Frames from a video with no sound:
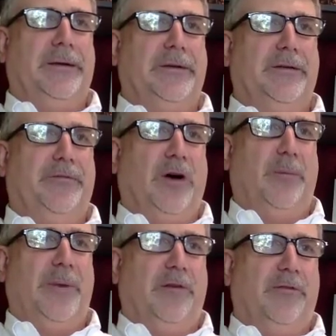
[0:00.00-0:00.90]

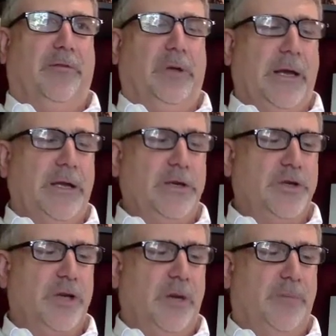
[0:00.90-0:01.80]
development of a
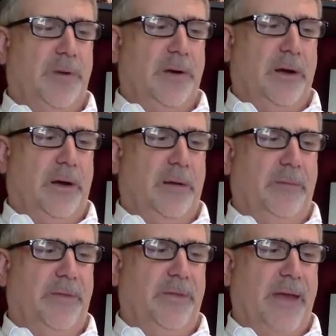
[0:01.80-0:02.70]
relationship
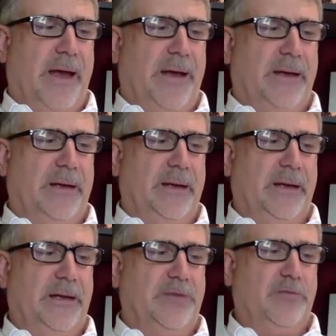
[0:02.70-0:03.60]
that
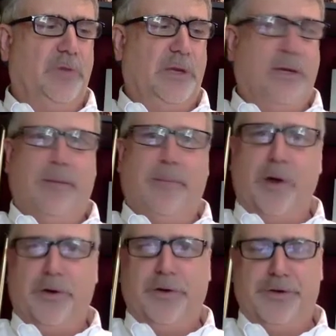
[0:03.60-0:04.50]
is really a
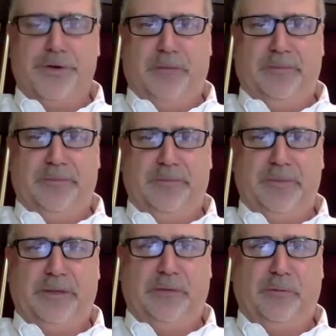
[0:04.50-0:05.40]
partnership.
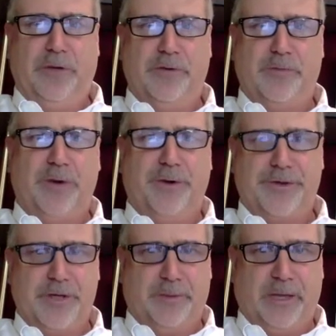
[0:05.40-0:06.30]
And we use
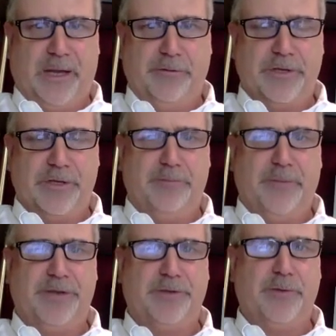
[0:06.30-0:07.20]
partnership language as
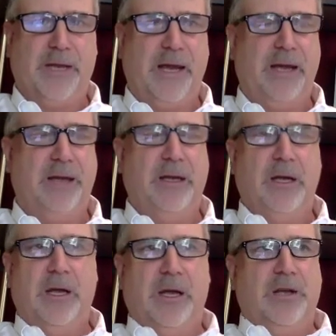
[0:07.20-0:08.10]
much as we can.
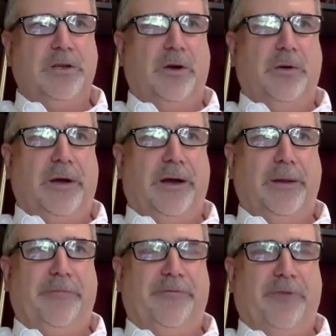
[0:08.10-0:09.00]
So on
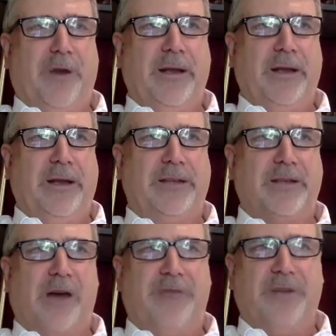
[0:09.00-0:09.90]
the front end, it's
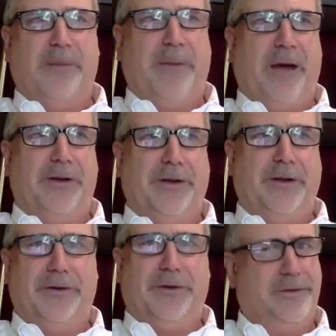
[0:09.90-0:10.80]
often about,
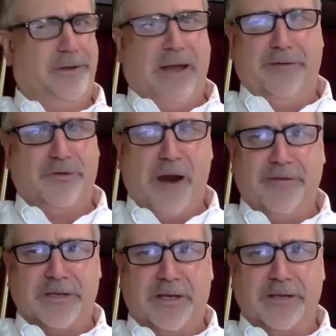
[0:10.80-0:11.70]
do they have a
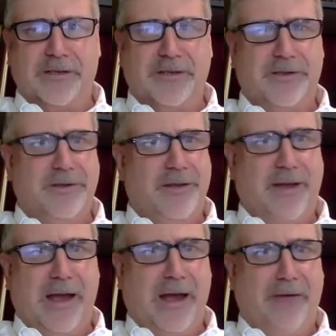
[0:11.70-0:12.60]
driver's license? Do
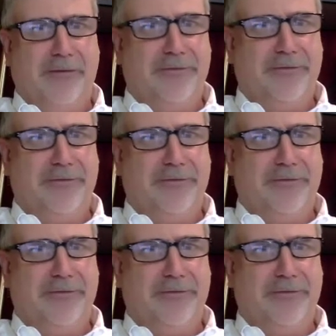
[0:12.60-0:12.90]
they have